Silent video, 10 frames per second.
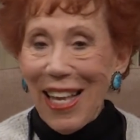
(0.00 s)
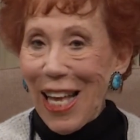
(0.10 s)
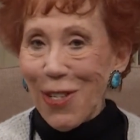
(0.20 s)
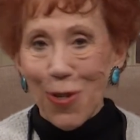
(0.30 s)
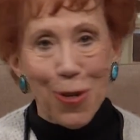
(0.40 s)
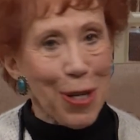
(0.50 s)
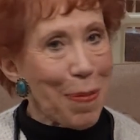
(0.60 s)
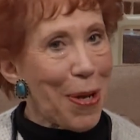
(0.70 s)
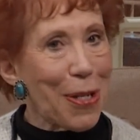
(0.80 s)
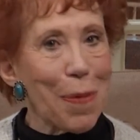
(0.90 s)
And surely
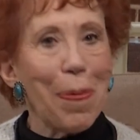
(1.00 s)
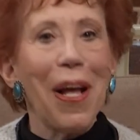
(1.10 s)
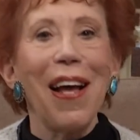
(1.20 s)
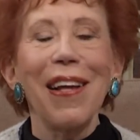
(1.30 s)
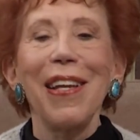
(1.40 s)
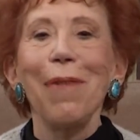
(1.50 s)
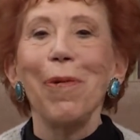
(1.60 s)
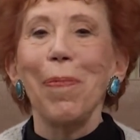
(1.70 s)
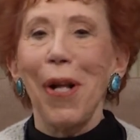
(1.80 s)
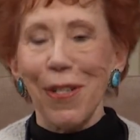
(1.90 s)
multiplying, He
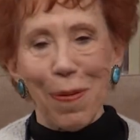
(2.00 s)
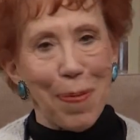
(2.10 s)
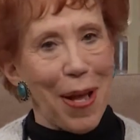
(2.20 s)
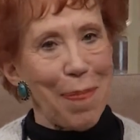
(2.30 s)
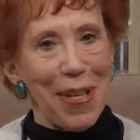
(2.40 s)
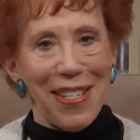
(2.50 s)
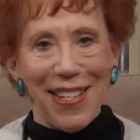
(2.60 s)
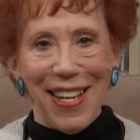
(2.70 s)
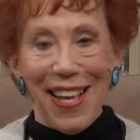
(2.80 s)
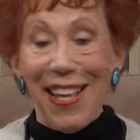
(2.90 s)
will multiply me
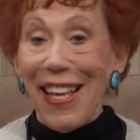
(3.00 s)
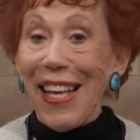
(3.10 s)
today."